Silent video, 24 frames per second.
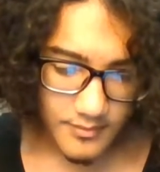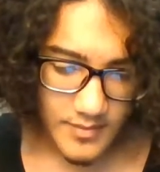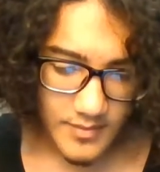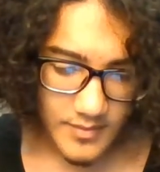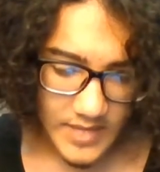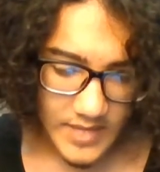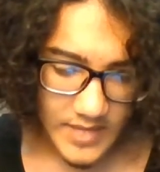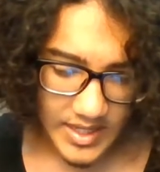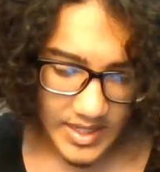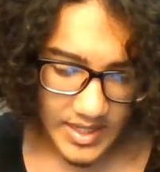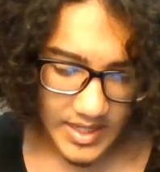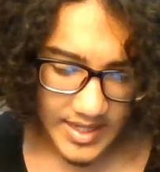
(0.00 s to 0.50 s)

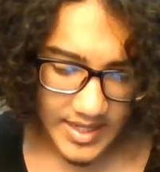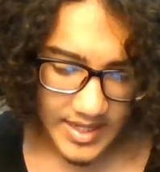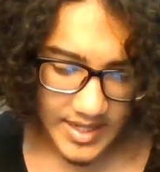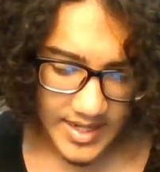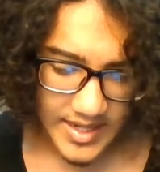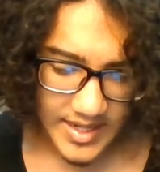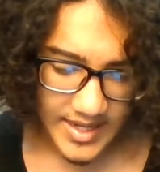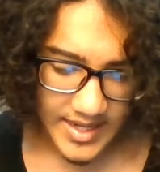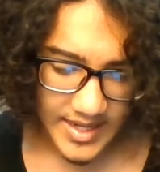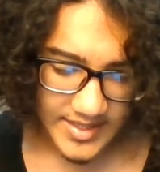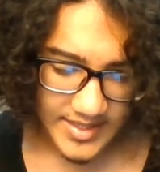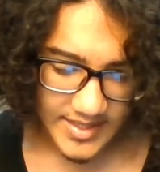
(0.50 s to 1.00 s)
kind of gotta
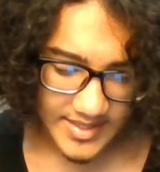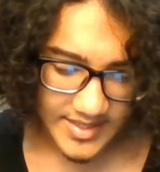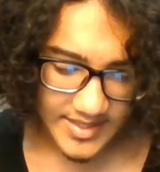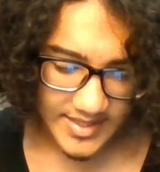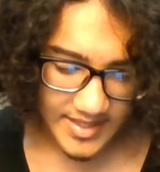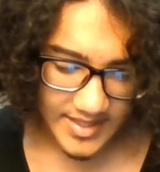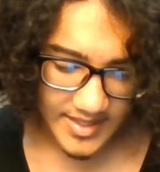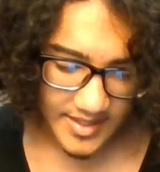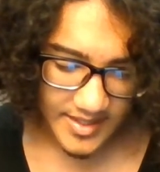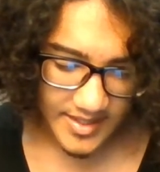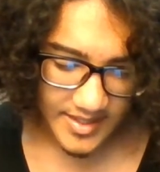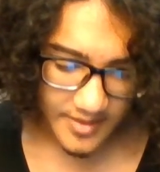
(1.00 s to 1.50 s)

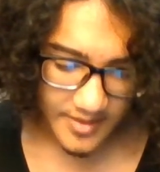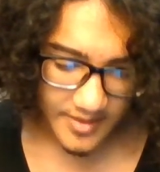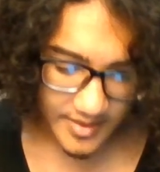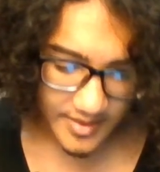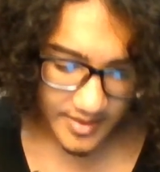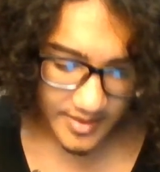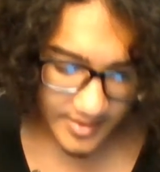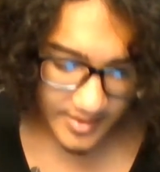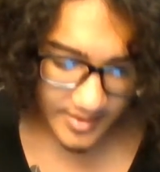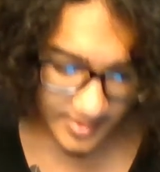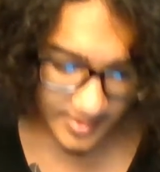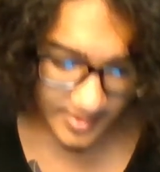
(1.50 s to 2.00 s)
see
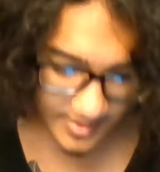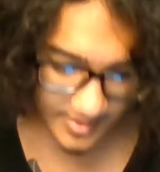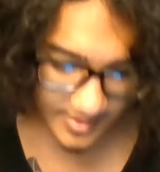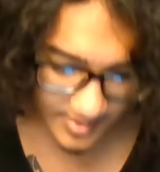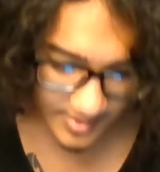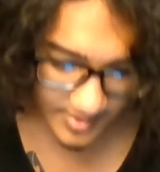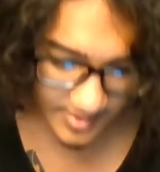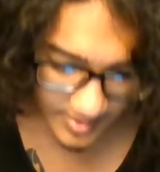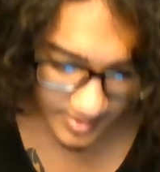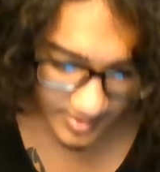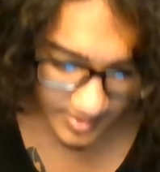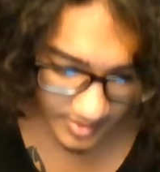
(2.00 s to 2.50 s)
because
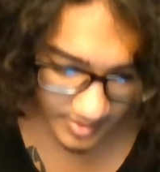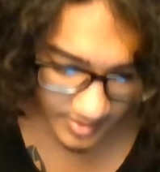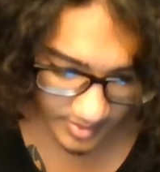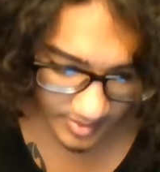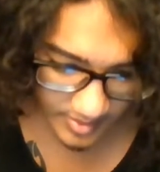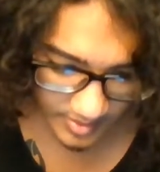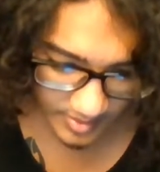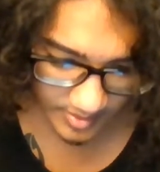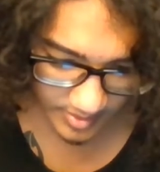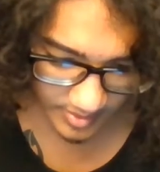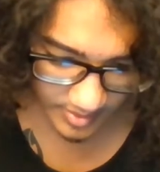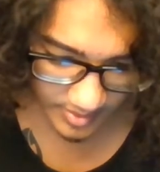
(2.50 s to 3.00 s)

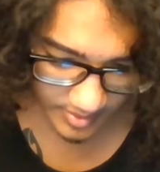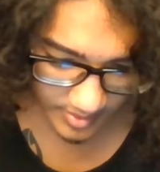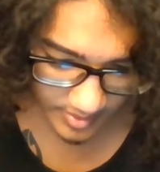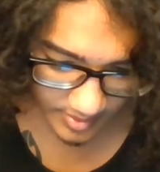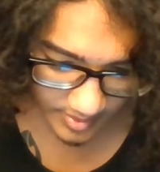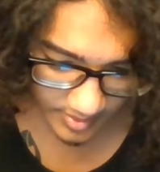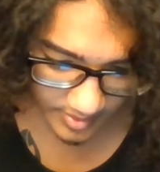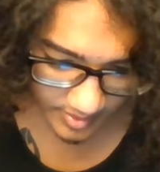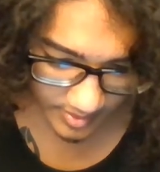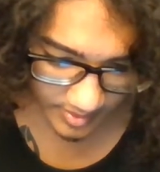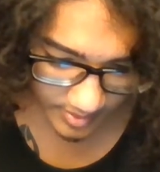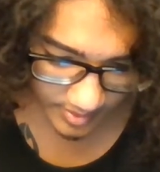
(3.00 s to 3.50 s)

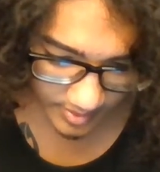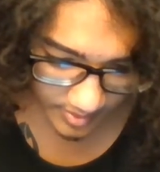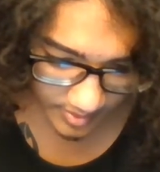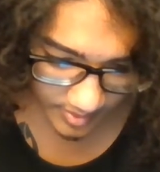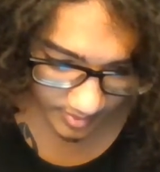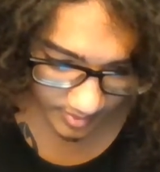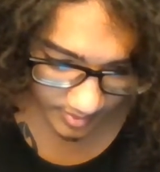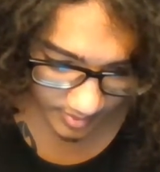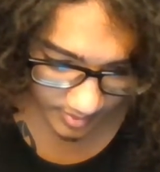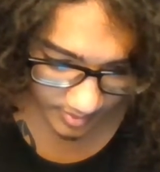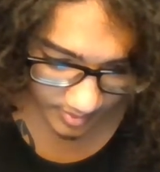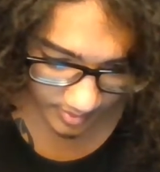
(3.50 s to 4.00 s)

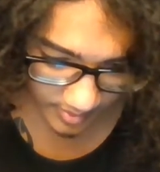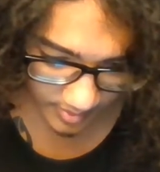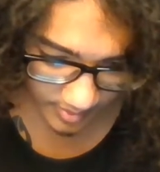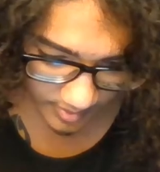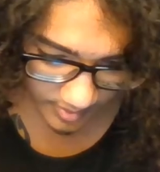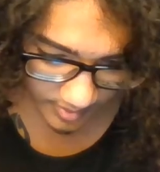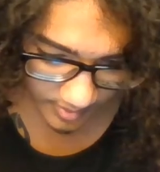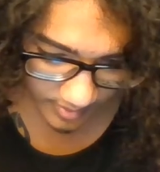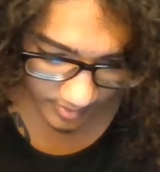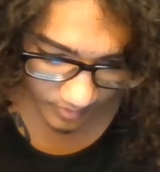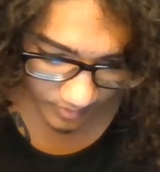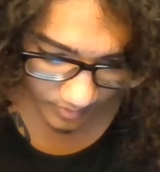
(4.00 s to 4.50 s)
uh,
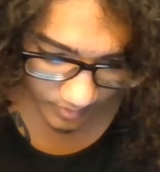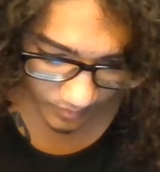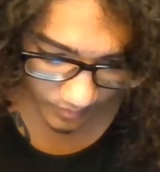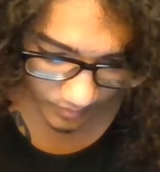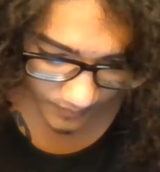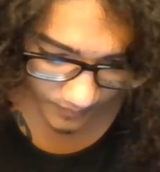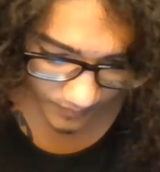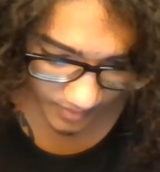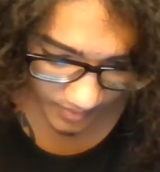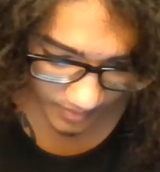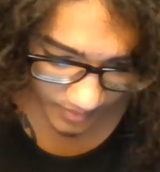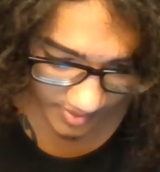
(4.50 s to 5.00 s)

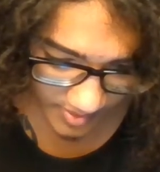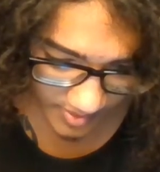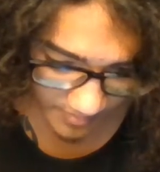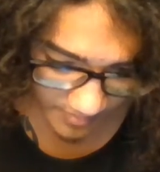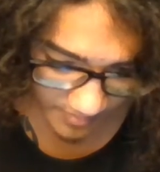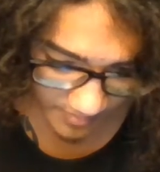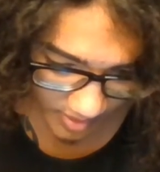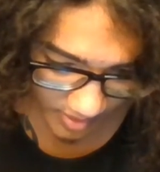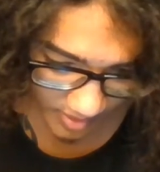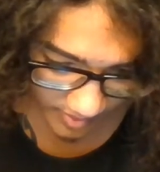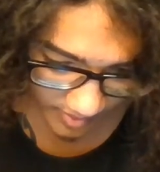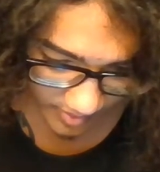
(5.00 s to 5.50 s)
is
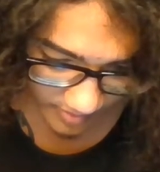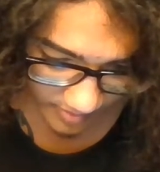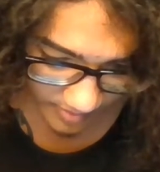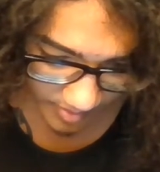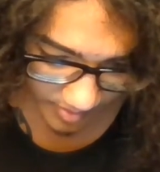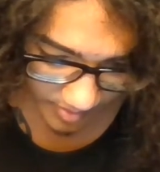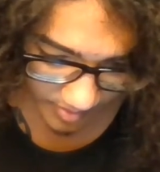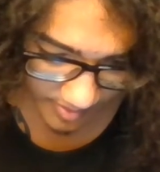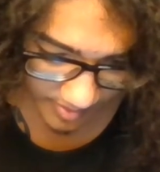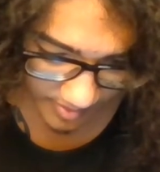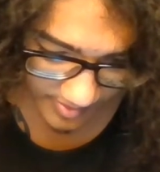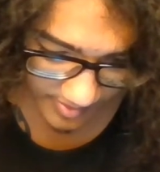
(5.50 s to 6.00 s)
Merlin a part
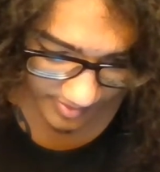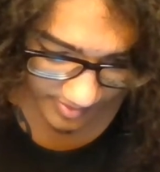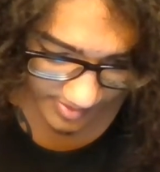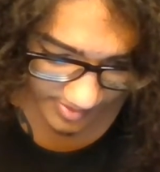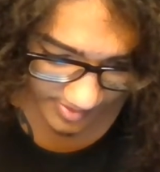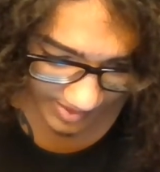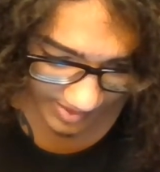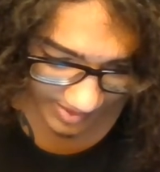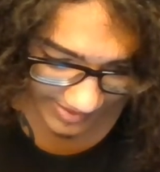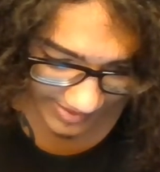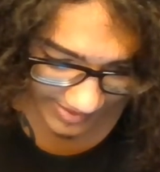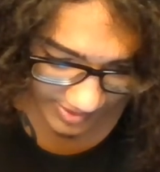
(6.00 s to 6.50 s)
of this
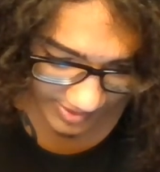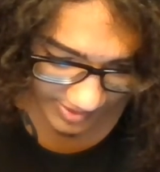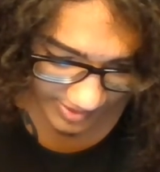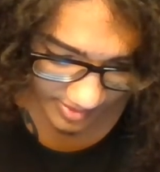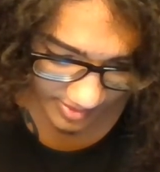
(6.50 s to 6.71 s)
last?